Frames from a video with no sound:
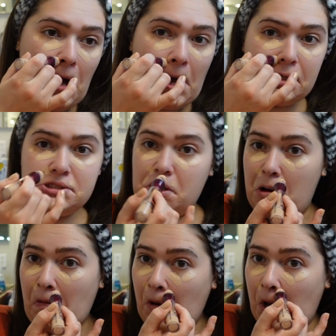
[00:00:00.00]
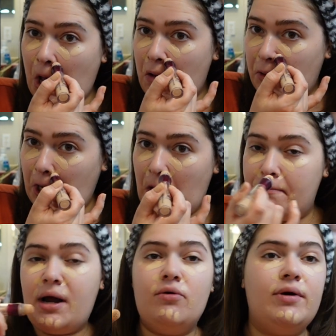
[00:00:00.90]
also covering
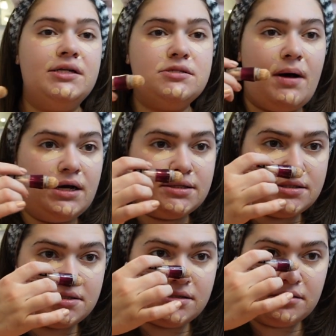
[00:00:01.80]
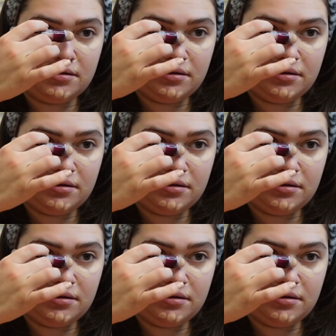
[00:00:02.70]
up my red spots.